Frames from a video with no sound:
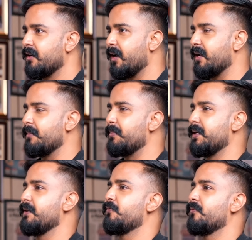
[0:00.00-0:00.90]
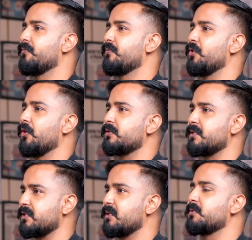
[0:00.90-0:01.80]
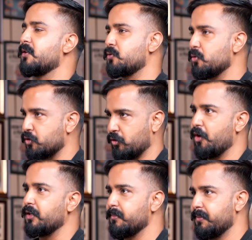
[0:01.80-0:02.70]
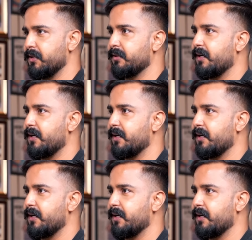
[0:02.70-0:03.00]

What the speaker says: And I believe your systems are so strongly built,